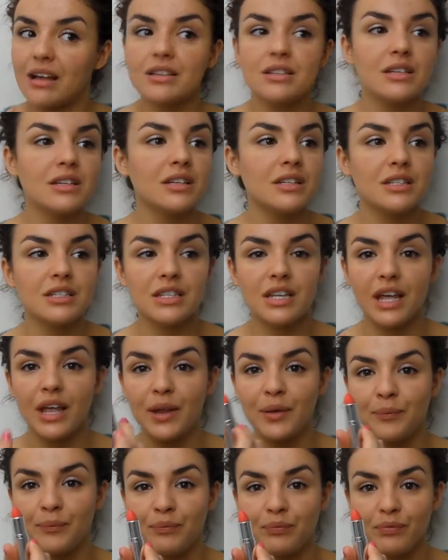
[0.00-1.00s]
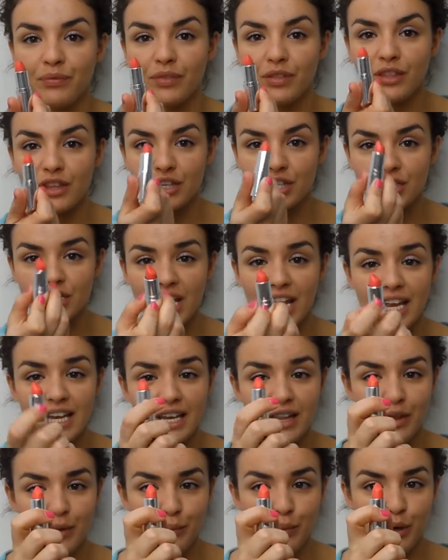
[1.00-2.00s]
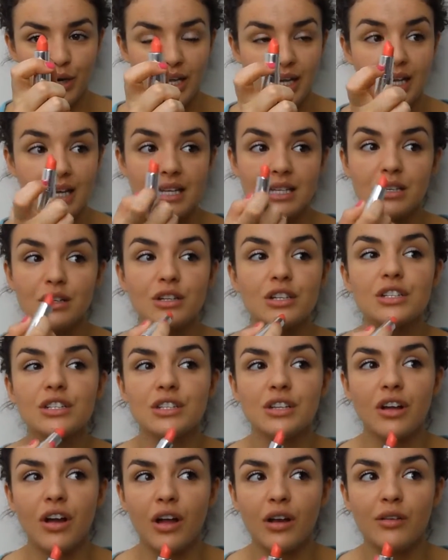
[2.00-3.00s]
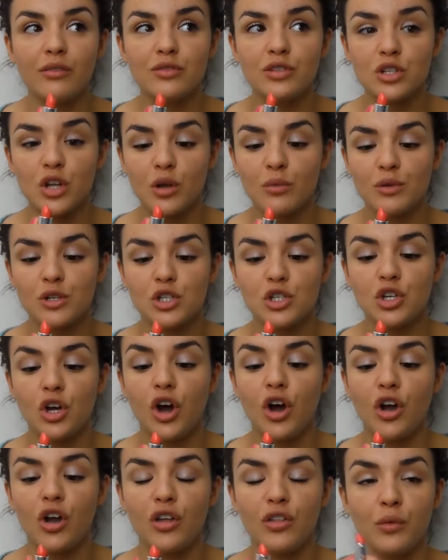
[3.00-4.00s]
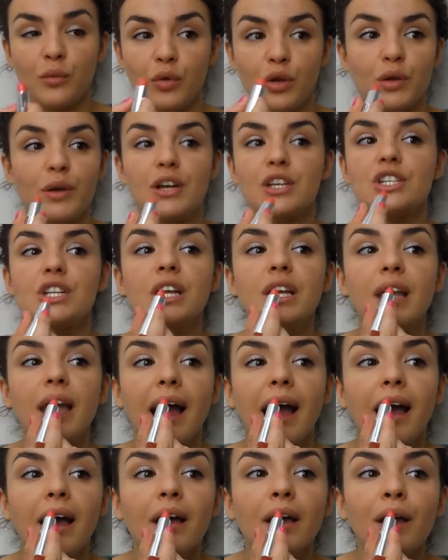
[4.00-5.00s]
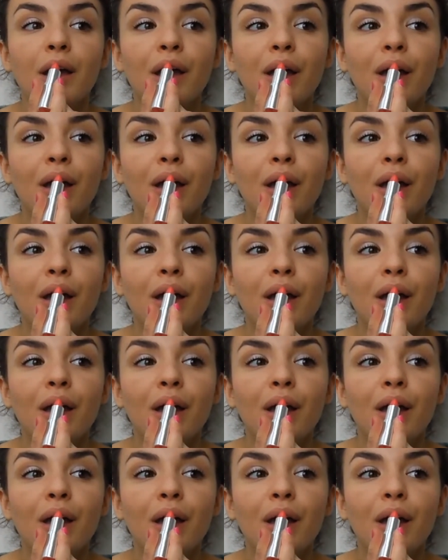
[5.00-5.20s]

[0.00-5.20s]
as you can see, the shade in the bullet, it looks kind of so much darker than what you actually get.